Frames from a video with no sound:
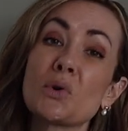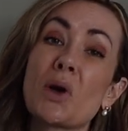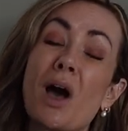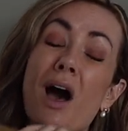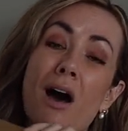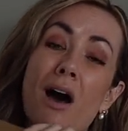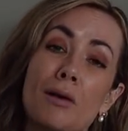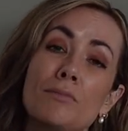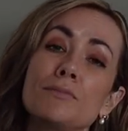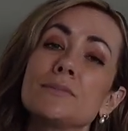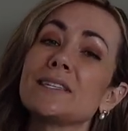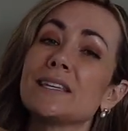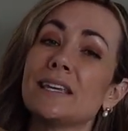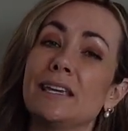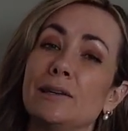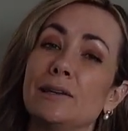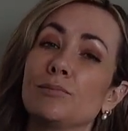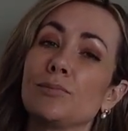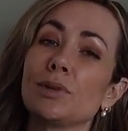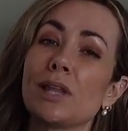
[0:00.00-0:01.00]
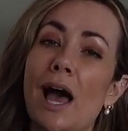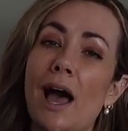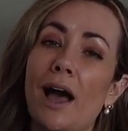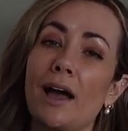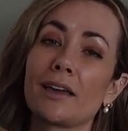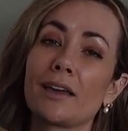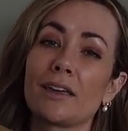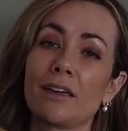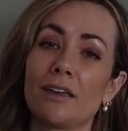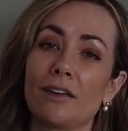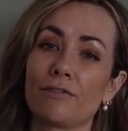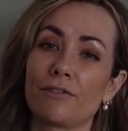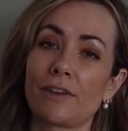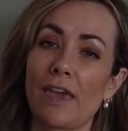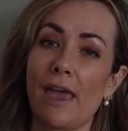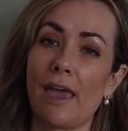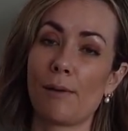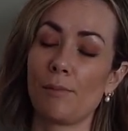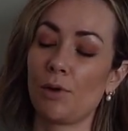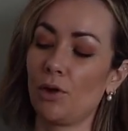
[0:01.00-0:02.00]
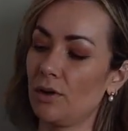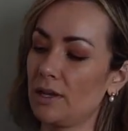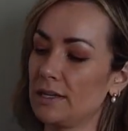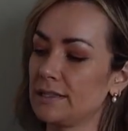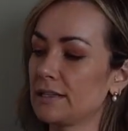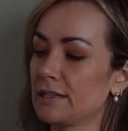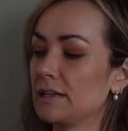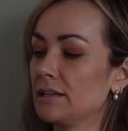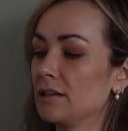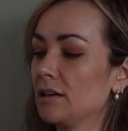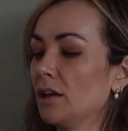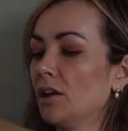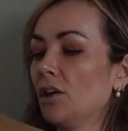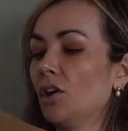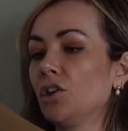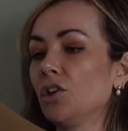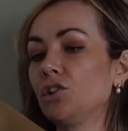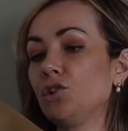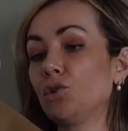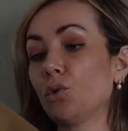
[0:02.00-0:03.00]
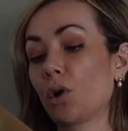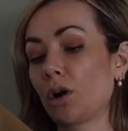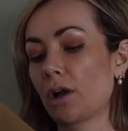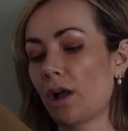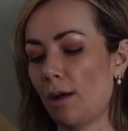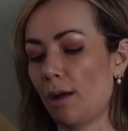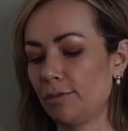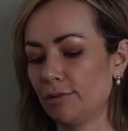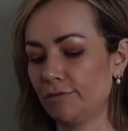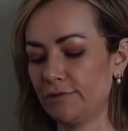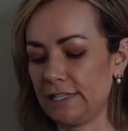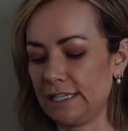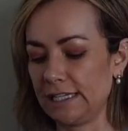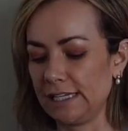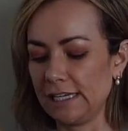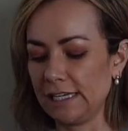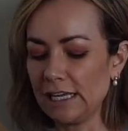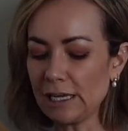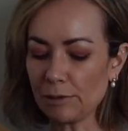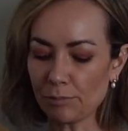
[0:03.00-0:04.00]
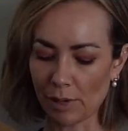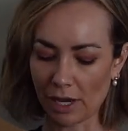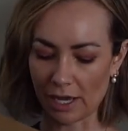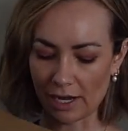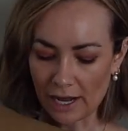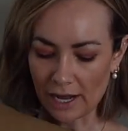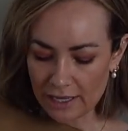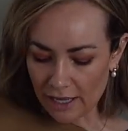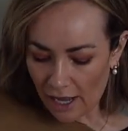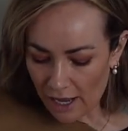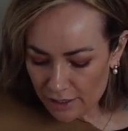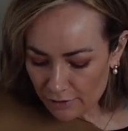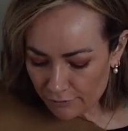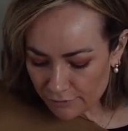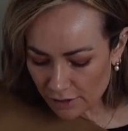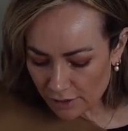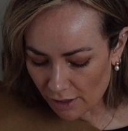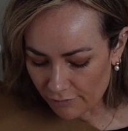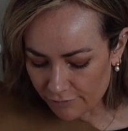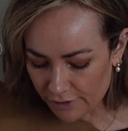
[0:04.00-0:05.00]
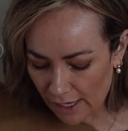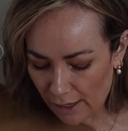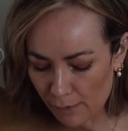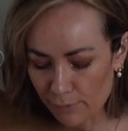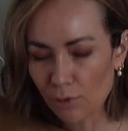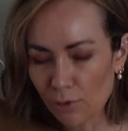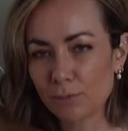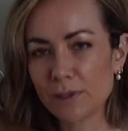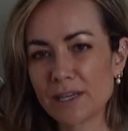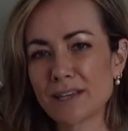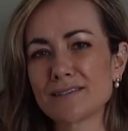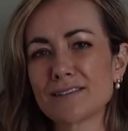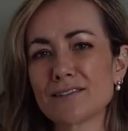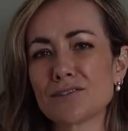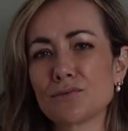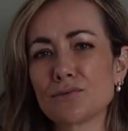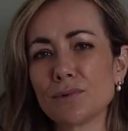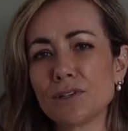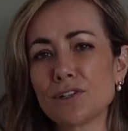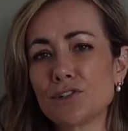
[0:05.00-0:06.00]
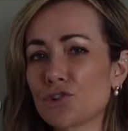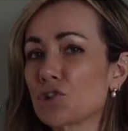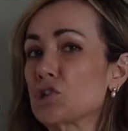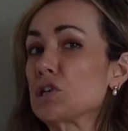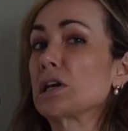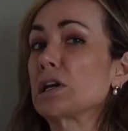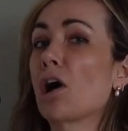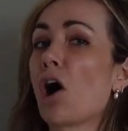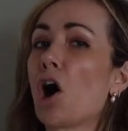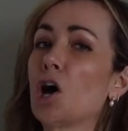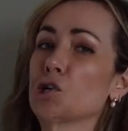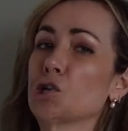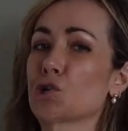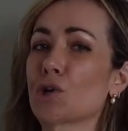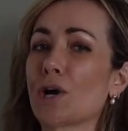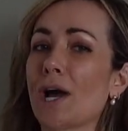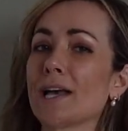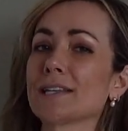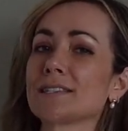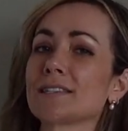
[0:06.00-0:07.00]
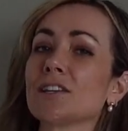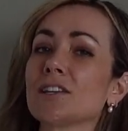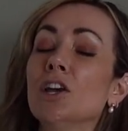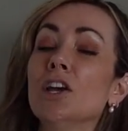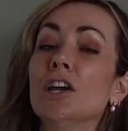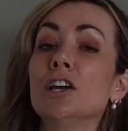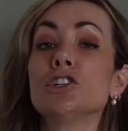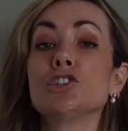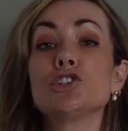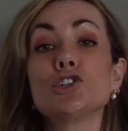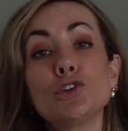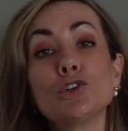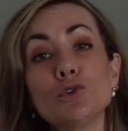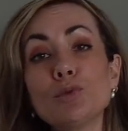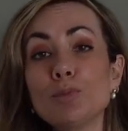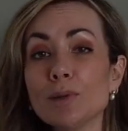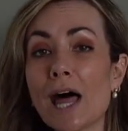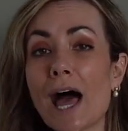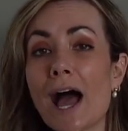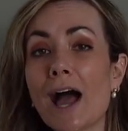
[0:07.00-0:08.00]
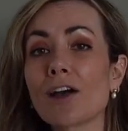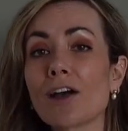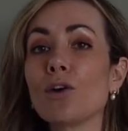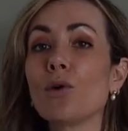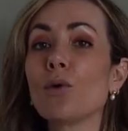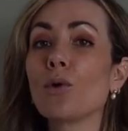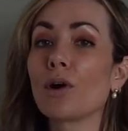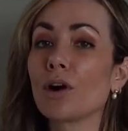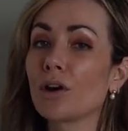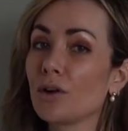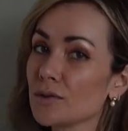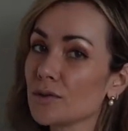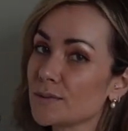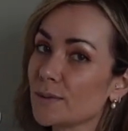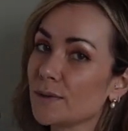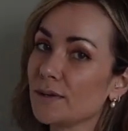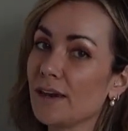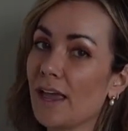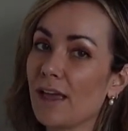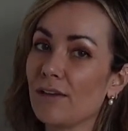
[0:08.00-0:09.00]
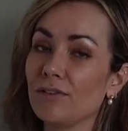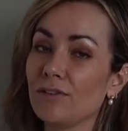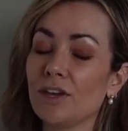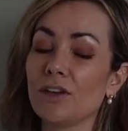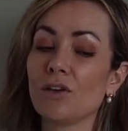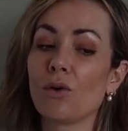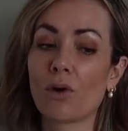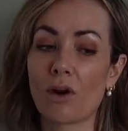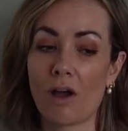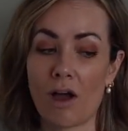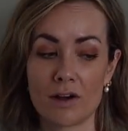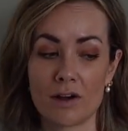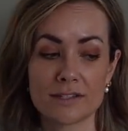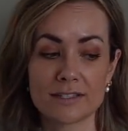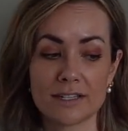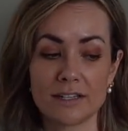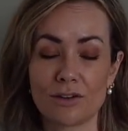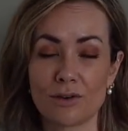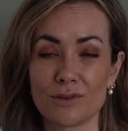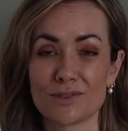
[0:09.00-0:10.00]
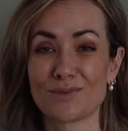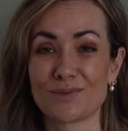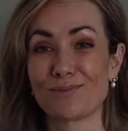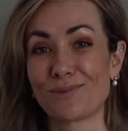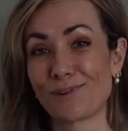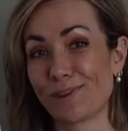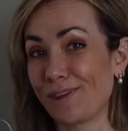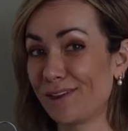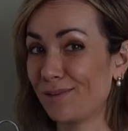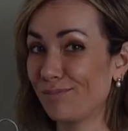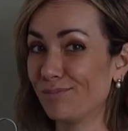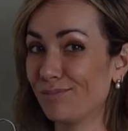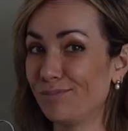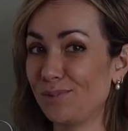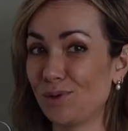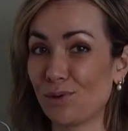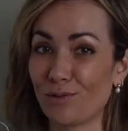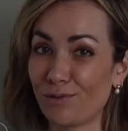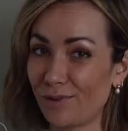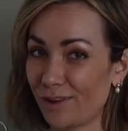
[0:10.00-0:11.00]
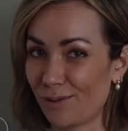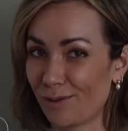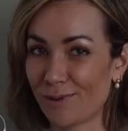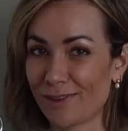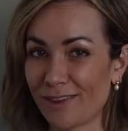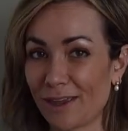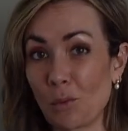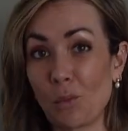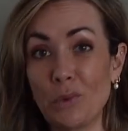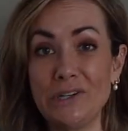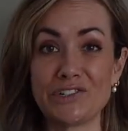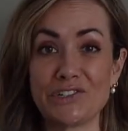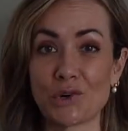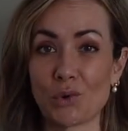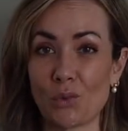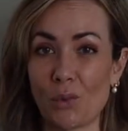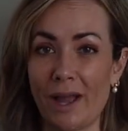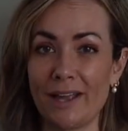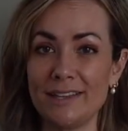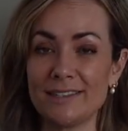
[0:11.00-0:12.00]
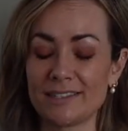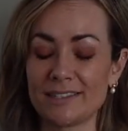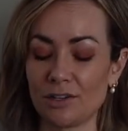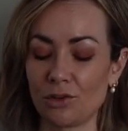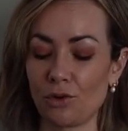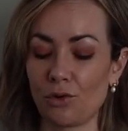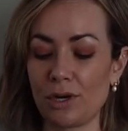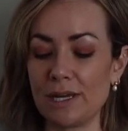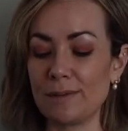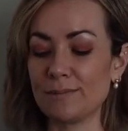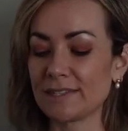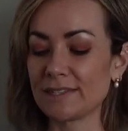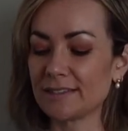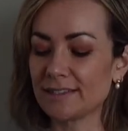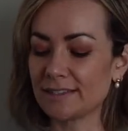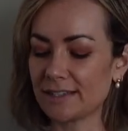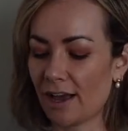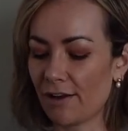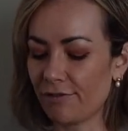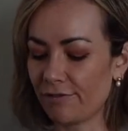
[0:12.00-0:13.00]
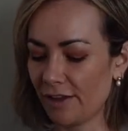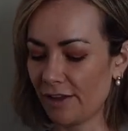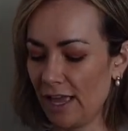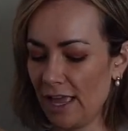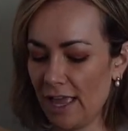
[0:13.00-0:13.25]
comes in black if camel isn't your cup of tea, but I kind of love camel because it's a really chic contrast to black, or it goes with navy, or honestly it goes really beautifully with like winter whites and creams and stuff.